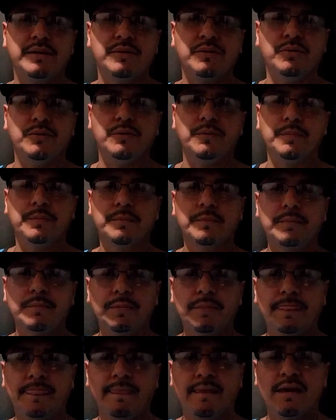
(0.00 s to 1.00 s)
So
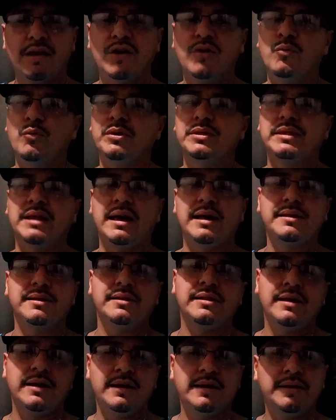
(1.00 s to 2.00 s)
with that
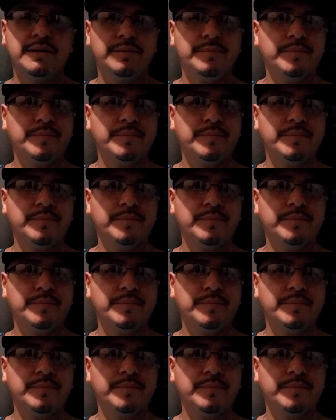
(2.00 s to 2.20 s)
said,